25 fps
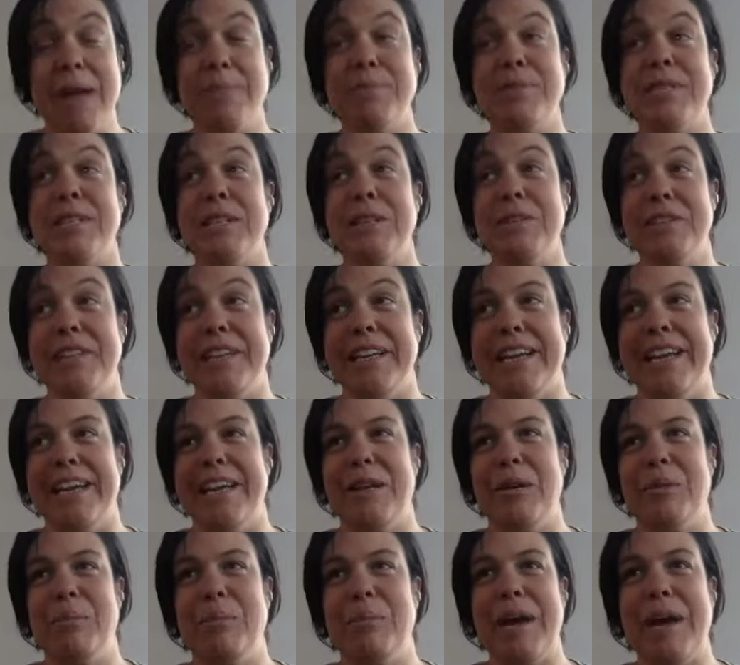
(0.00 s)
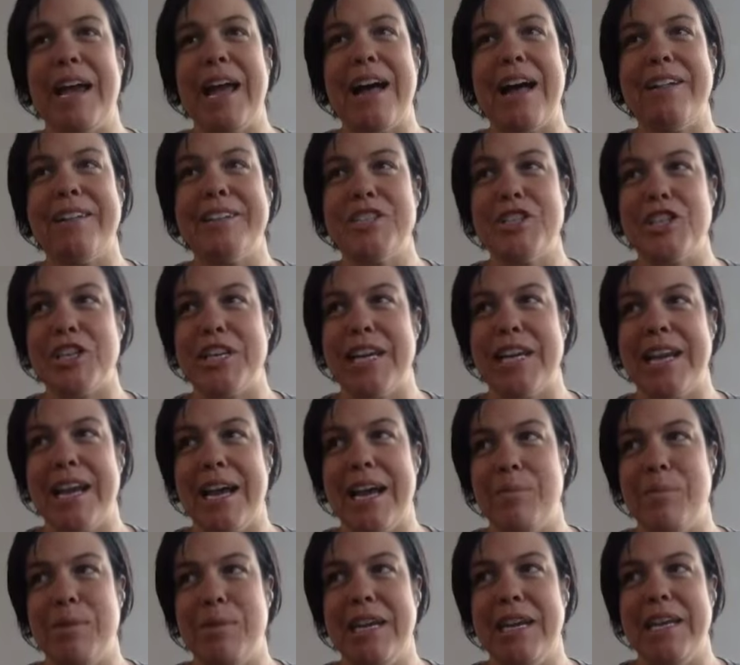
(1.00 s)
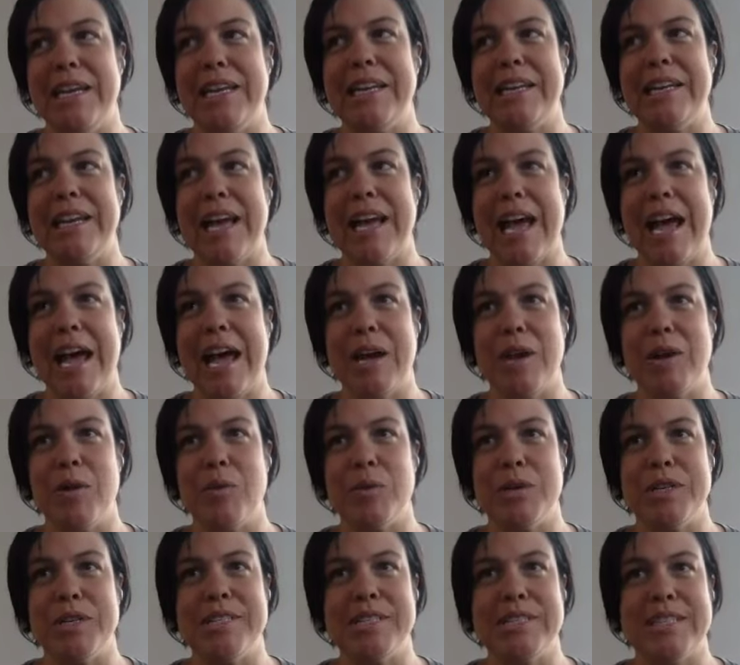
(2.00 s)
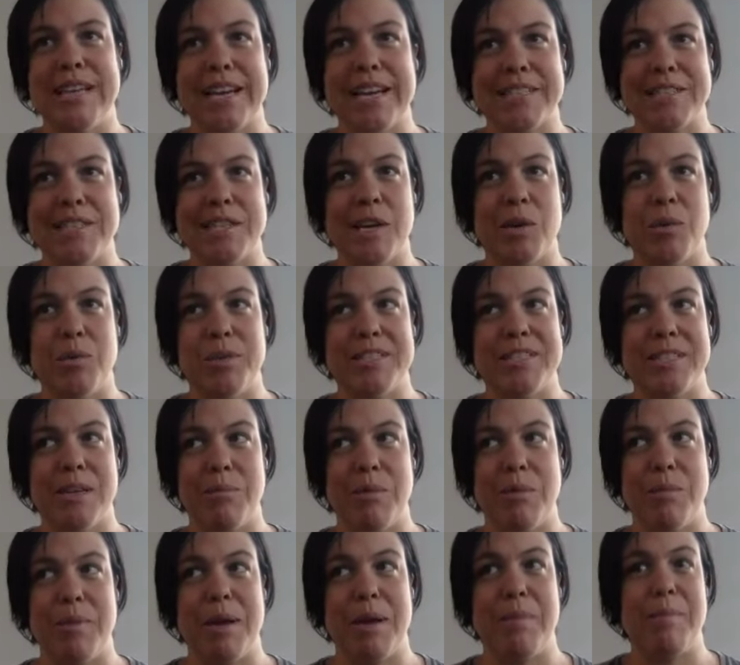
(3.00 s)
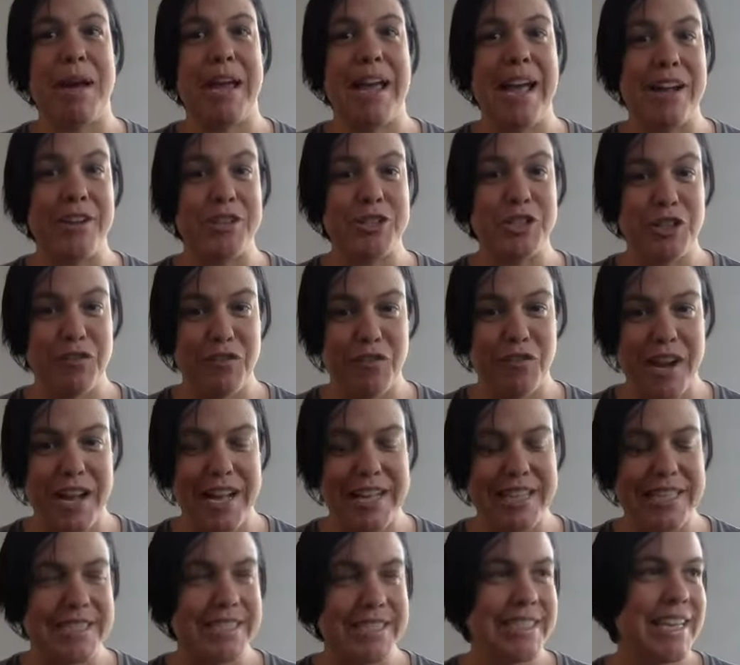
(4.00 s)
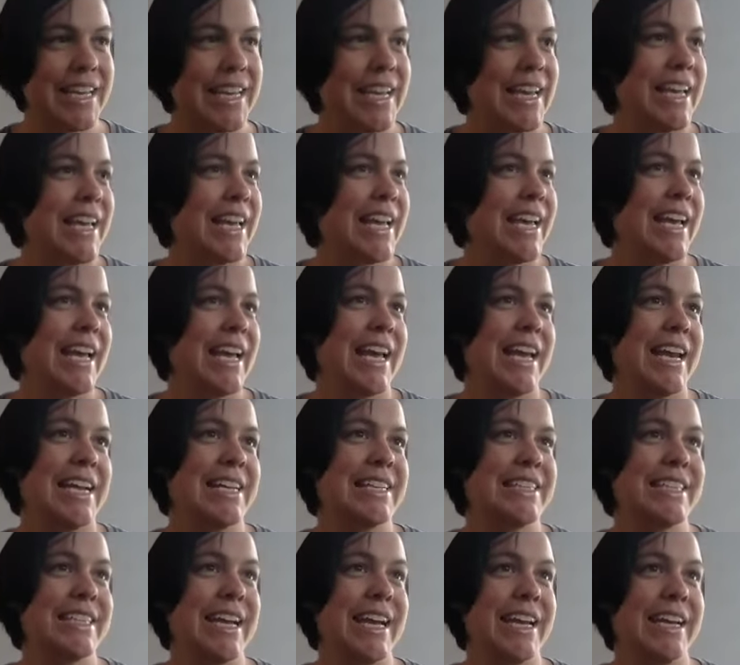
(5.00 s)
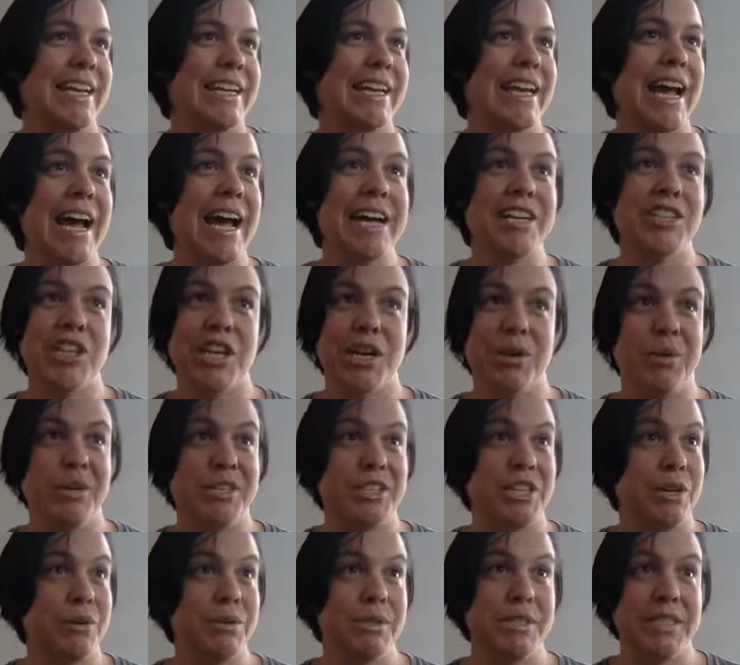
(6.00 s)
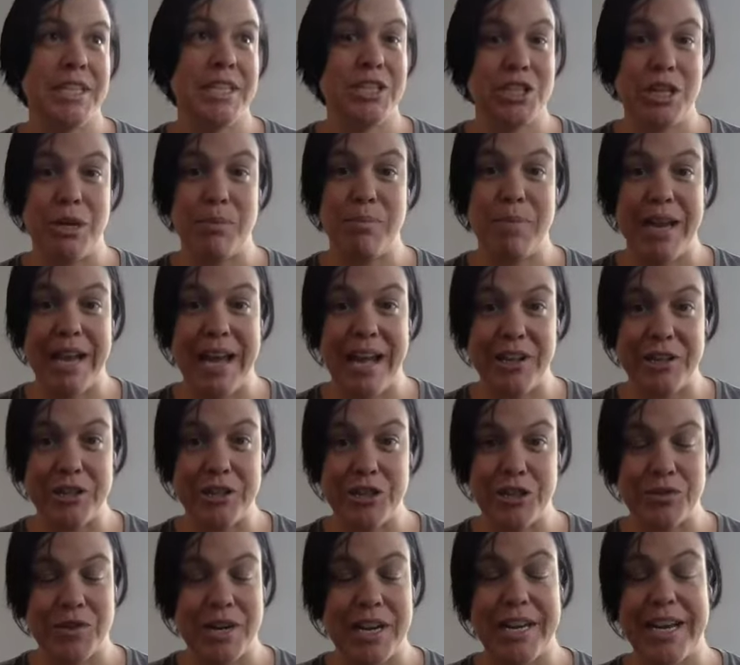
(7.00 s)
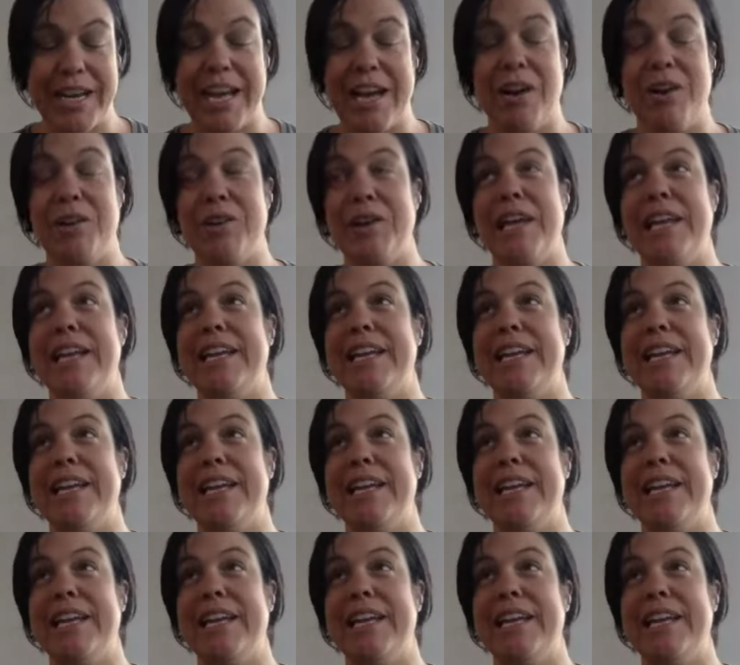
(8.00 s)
absolutely. In biology, I mean, I was texting with some of my biology friends and I said, Gosh, I wish I was teaching biology right now.